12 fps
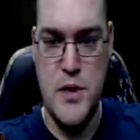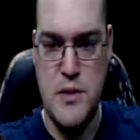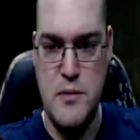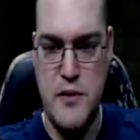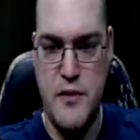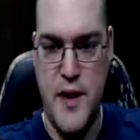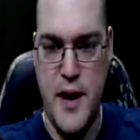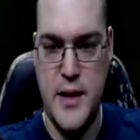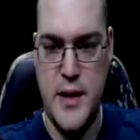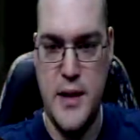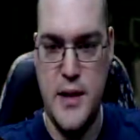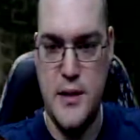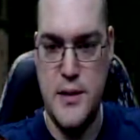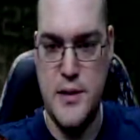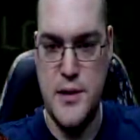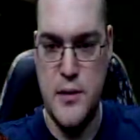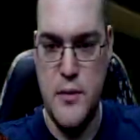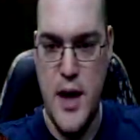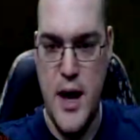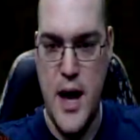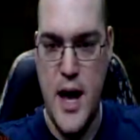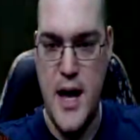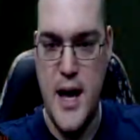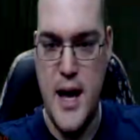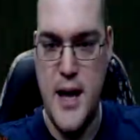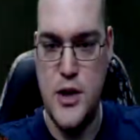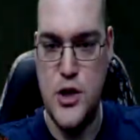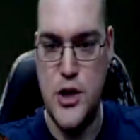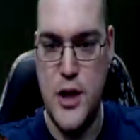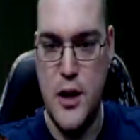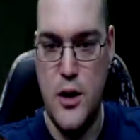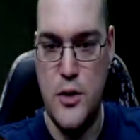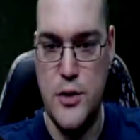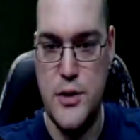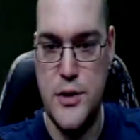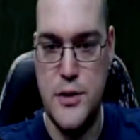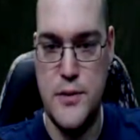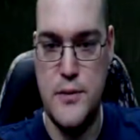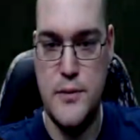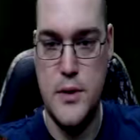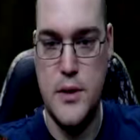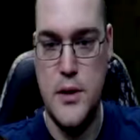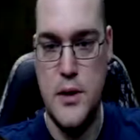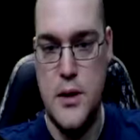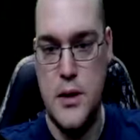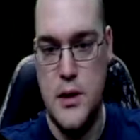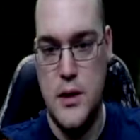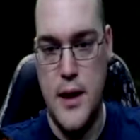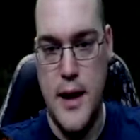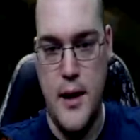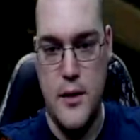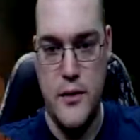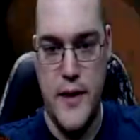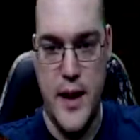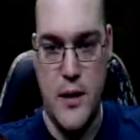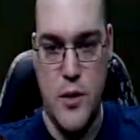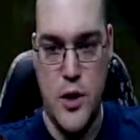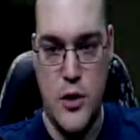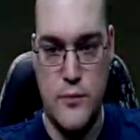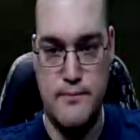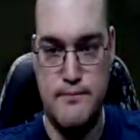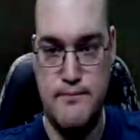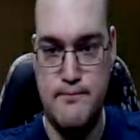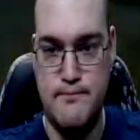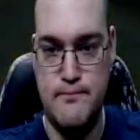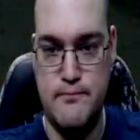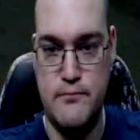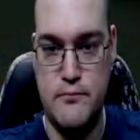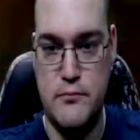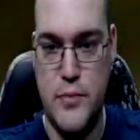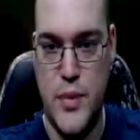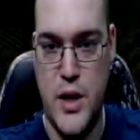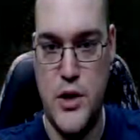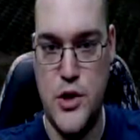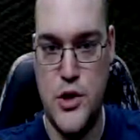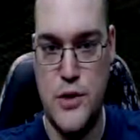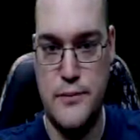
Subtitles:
be finding some AA shells. Out of ammo. Punch.